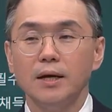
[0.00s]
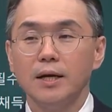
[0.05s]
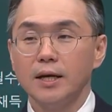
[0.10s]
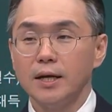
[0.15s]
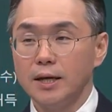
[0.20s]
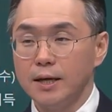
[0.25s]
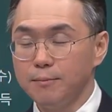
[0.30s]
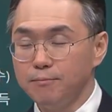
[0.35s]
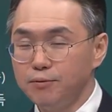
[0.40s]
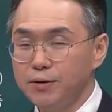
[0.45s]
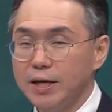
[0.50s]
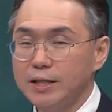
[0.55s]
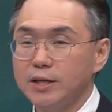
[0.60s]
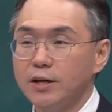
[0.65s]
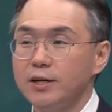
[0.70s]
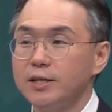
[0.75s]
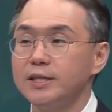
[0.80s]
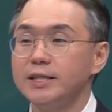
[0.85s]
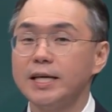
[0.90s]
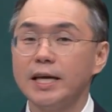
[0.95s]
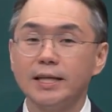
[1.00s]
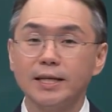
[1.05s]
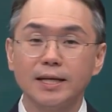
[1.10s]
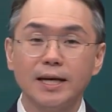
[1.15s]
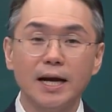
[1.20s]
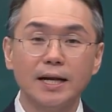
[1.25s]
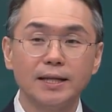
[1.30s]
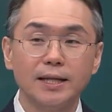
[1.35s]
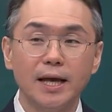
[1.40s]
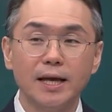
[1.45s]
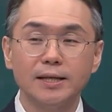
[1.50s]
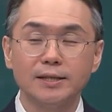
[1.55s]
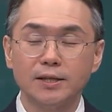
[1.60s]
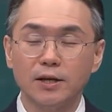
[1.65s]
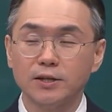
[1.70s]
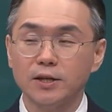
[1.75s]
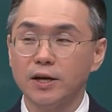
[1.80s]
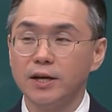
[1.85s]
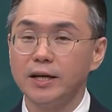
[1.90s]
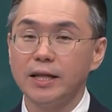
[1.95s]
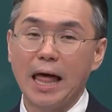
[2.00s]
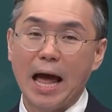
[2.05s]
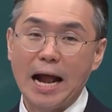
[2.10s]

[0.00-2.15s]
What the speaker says: When taking impression,